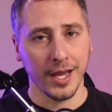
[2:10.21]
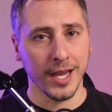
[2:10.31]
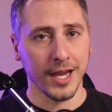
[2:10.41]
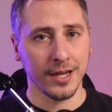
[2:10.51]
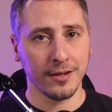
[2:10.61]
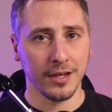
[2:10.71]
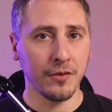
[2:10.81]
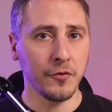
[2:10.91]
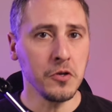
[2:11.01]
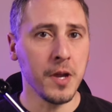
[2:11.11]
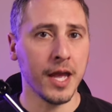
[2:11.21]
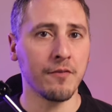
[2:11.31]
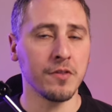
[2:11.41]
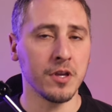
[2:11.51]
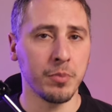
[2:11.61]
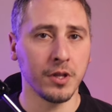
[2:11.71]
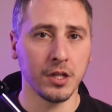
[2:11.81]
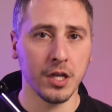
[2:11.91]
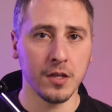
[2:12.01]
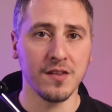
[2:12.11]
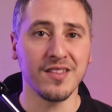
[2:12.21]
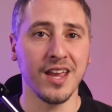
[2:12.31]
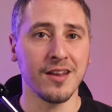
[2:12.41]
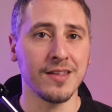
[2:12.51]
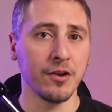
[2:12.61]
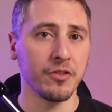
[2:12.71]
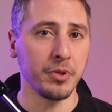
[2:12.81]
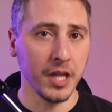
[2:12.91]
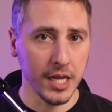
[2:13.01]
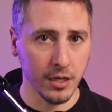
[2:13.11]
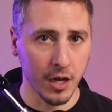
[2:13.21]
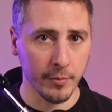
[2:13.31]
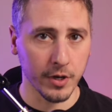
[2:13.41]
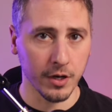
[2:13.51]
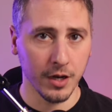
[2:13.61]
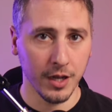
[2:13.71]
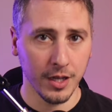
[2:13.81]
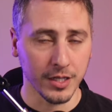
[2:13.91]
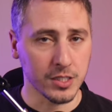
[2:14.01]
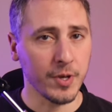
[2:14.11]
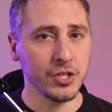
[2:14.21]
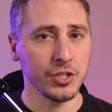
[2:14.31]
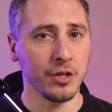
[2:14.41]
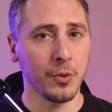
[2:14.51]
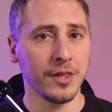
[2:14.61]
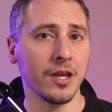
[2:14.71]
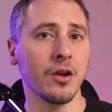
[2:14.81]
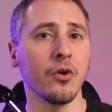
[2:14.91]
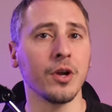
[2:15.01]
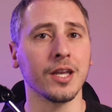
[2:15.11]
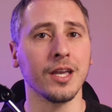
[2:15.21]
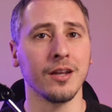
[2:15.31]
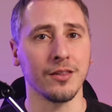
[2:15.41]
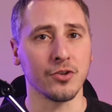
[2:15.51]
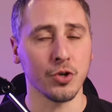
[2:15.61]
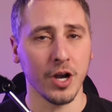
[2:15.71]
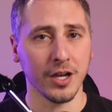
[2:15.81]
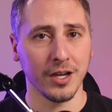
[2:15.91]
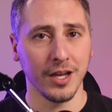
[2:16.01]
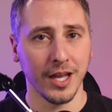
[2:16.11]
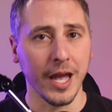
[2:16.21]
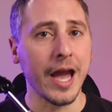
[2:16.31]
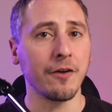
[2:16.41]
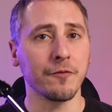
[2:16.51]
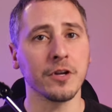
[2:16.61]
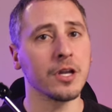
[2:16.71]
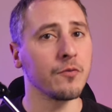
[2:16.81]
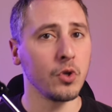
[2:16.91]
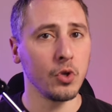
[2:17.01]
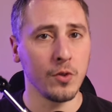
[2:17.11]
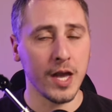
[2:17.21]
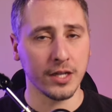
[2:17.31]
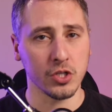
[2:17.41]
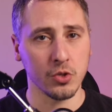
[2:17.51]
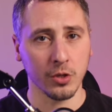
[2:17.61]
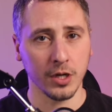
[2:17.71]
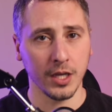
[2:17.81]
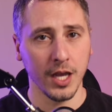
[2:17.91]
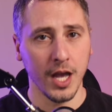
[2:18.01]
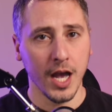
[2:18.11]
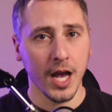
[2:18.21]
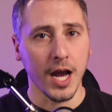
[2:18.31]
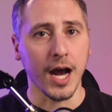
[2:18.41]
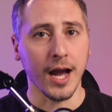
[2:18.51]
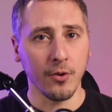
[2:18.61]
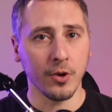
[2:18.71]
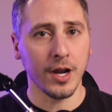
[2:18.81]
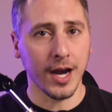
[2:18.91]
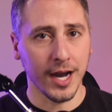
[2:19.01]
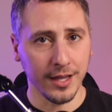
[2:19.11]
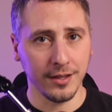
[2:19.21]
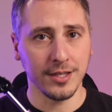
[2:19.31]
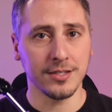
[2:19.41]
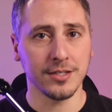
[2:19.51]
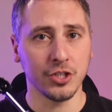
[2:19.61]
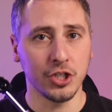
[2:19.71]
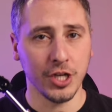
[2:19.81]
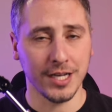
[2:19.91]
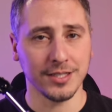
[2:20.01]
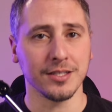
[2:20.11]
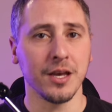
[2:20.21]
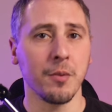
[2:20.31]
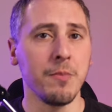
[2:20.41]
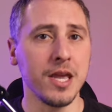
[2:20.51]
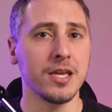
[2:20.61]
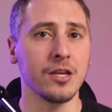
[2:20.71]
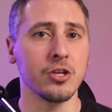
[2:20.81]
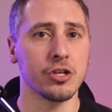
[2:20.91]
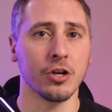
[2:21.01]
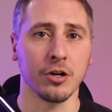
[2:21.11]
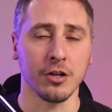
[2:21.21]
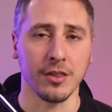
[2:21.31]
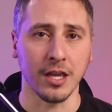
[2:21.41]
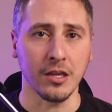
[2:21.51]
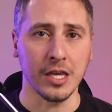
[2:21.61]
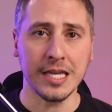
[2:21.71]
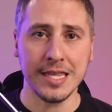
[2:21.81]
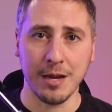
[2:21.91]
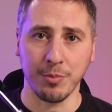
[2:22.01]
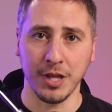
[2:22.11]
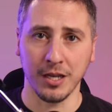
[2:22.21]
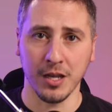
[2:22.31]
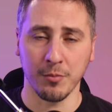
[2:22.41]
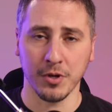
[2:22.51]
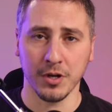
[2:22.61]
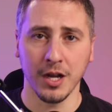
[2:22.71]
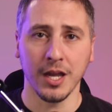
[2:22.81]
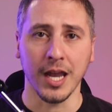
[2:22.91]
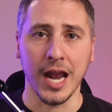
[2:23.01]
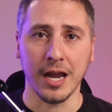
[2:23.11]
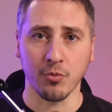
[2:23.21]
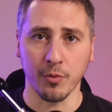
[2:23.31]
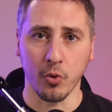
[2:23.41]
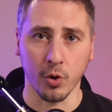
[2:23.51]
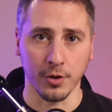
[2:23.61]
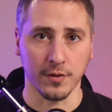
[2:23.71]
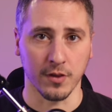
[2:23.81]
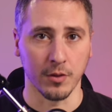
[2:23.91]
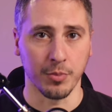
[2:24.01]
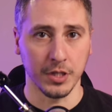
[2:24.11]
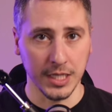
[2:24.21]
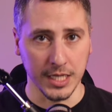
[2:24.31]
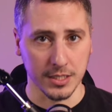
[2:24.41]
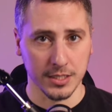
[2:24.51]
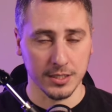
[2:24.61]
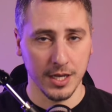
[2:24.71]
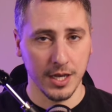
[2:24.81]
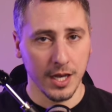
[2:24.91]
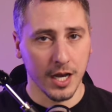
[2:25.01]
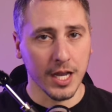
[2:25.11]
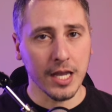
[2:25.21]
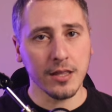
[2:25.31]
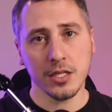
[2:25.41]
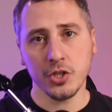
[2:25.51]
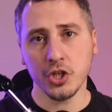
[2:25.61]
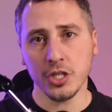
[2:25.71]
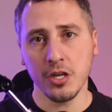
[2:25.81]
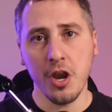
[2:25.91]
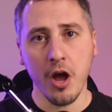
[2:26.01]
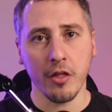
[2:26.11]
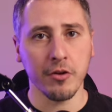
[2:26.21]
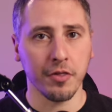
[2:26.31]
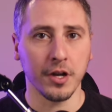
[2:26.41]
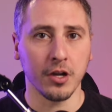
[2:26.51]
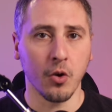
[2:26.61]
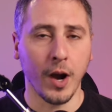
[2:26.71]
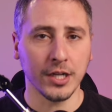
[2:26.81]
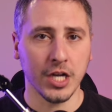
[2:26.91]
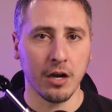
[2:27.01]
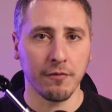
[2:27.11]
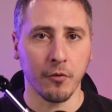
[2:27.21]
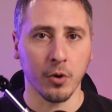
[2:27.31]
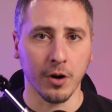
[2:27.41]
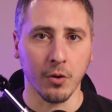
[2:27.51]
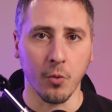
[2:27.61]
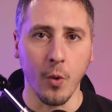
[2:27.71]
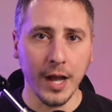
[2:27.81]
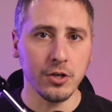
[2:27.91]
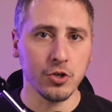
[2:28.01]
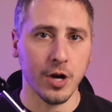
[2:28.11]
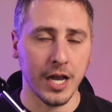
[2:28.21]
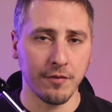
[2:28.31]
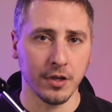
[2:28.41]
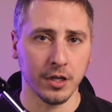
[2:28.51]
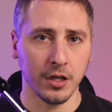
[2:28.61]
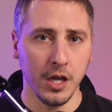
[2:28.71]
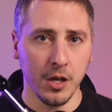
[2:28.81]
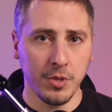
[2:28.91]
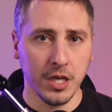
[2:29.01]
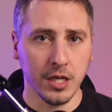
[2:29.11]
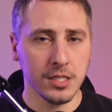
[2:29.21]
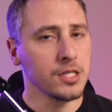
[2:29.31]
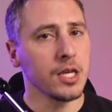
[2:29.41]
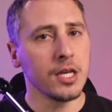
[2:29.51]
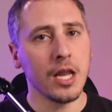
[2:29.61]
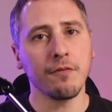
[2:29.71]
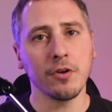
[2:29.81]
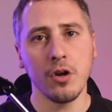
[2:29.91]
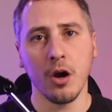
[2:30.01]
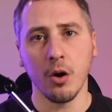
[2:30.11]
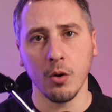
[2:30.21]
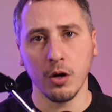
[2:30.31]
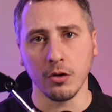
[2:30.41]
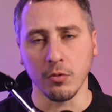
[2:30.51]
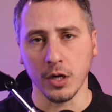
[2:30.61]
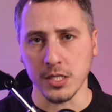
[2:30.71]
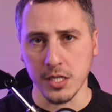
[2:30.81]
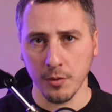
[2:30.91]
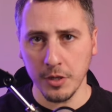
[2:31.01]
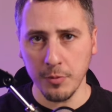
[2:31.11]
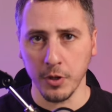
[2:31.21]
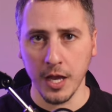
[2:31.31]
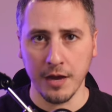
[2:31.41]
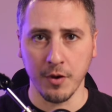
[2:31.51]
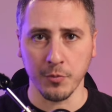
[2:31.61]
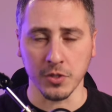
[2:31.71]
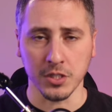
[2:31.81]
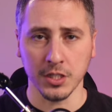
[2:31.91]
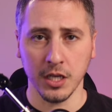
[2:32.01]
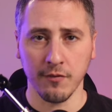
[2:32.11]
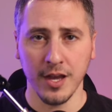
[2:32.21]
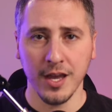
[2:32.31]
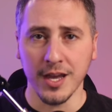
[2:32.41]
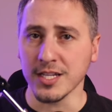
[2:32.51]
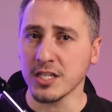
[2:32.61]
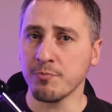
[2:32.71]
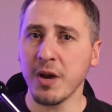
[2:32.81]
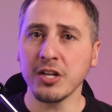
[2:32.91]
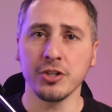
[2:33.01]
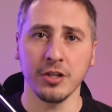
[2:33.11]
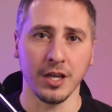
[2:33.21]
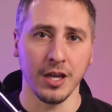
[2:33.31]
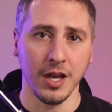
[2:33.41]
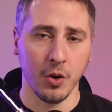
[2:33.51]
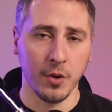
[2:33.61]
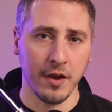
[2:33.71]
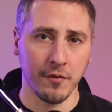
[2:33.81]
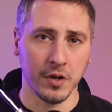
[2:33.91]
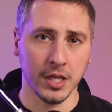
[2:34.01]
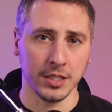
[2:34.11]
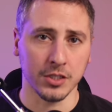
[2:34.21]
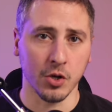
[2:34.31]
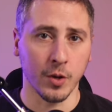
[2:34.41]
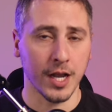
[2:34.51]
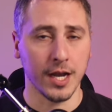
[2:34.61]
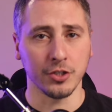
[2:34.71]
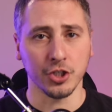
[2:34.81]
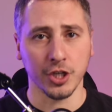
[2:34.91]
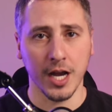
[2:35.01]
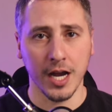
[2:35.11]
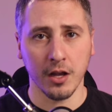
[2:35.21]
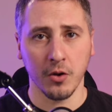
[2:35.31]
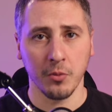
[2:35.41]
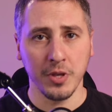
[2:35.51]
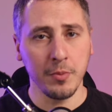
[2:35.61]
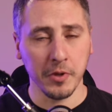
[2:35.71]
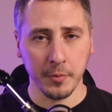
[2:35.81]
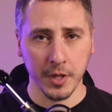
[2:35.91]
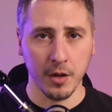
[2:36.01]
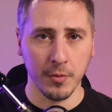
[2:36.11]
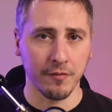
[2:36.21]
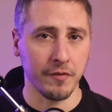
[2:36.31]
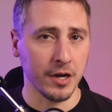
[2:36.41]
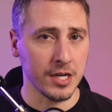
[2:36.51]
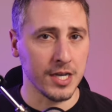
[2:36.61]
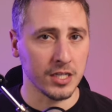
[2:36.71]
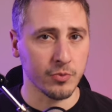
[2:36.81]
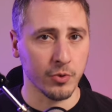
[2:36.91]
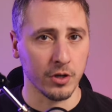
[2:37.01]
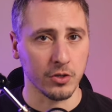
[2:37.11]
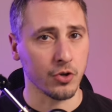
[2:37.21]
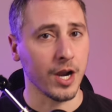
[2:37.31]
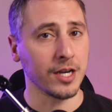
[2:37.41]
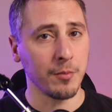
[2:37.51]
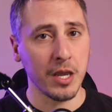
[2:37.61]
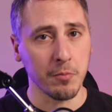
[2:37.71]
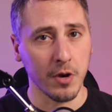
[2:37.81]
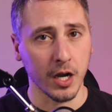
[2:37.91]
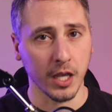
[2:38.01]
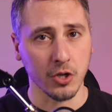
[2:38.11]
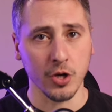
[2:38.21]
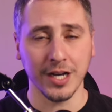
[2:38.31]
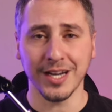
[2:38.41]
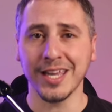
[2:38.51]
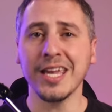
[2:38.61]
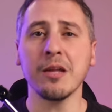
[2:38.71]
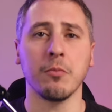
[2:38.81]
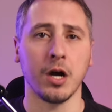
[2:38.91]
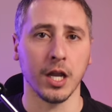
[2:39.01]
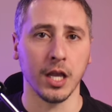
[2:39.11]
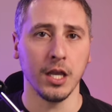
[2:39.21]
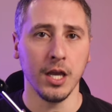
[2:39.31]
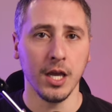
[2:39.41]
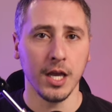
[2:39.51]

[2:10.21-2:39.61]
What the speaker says: And if you have the ability to take down the plate number, especially when they go and get in the truck after giving you that story, I would highly suggest making sure that you get that plate number and report it to the police. Again, this is just another thing to watch out for when driving, because you never know what some people have up their sleeve, especially with everything that's going on in Chicago. People are becoming very desperate, trying to make money, trying to get money,